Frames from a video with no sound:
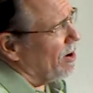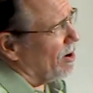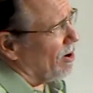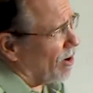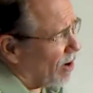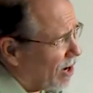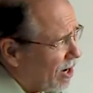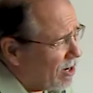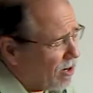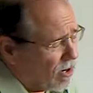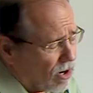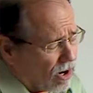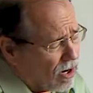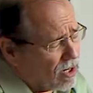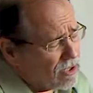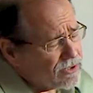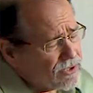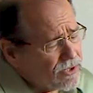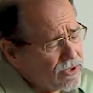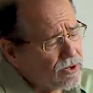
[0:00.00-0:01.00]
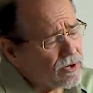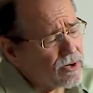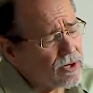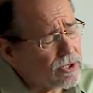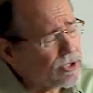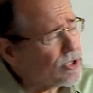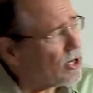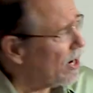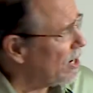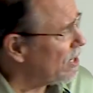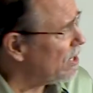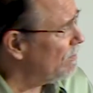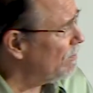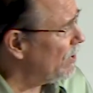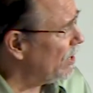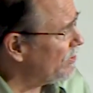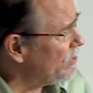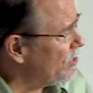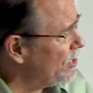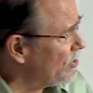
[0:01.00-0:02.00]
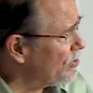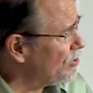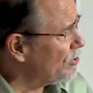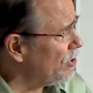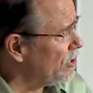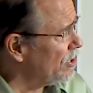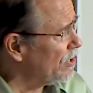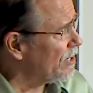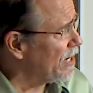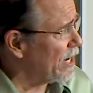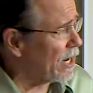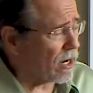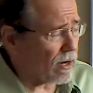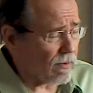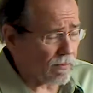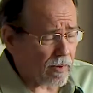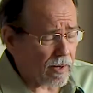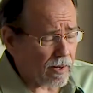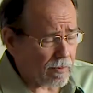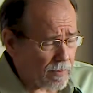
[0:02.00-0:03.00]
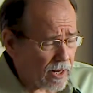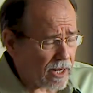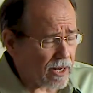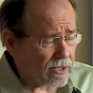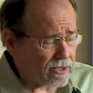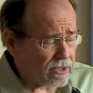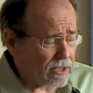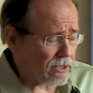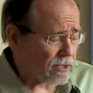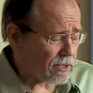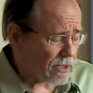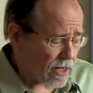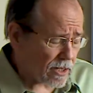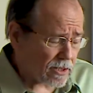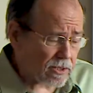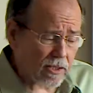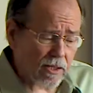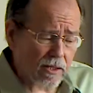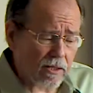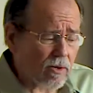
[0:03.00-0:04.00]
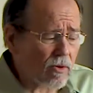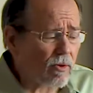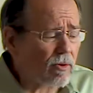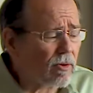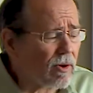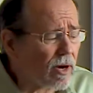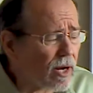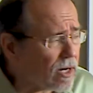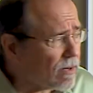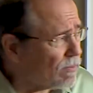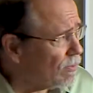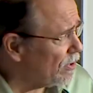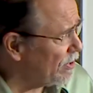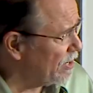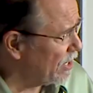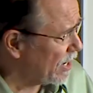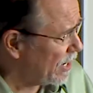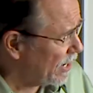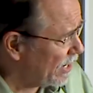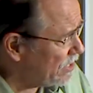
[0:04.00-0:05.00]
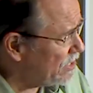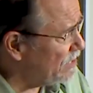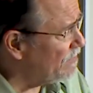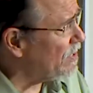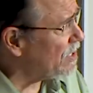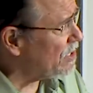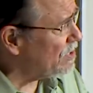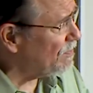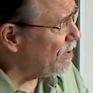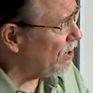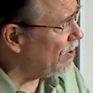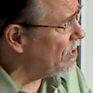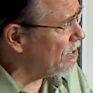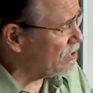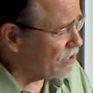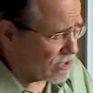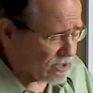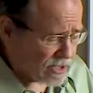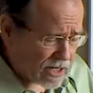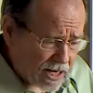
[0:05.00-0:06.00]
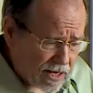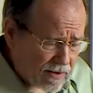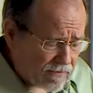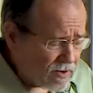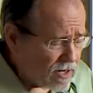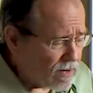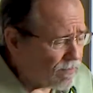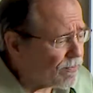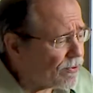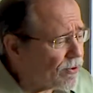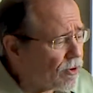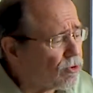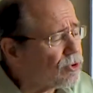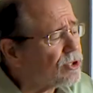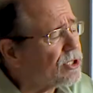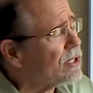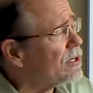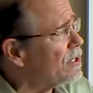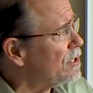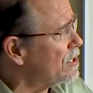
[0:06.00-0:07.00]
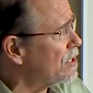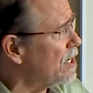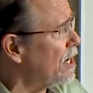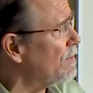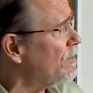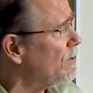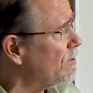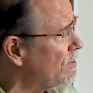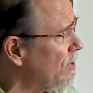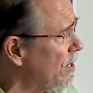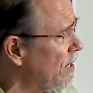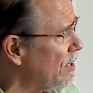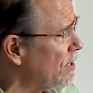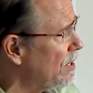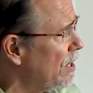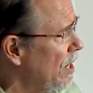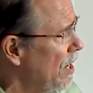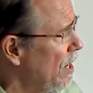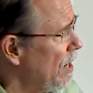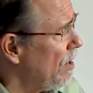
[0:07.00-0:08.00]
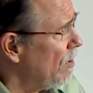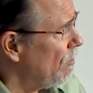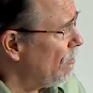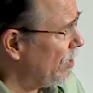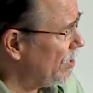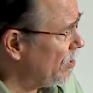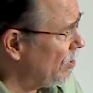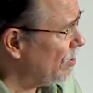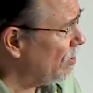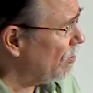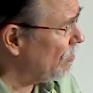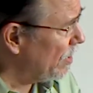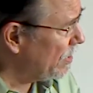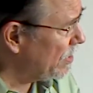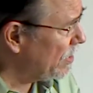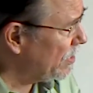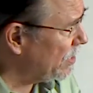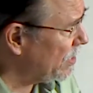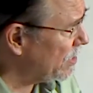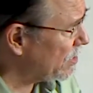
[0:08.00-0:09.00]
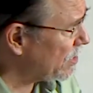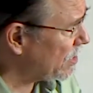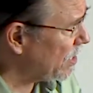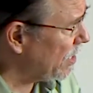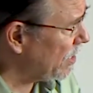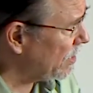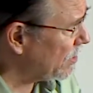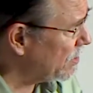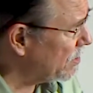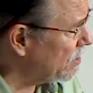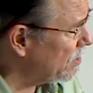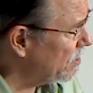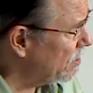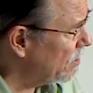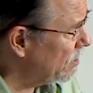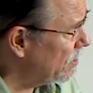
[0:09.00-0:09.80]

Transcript: Also, you could talk about the eternal now, because it's incredible the kinds of experiences, even approaching this type of thing, when you go into these states.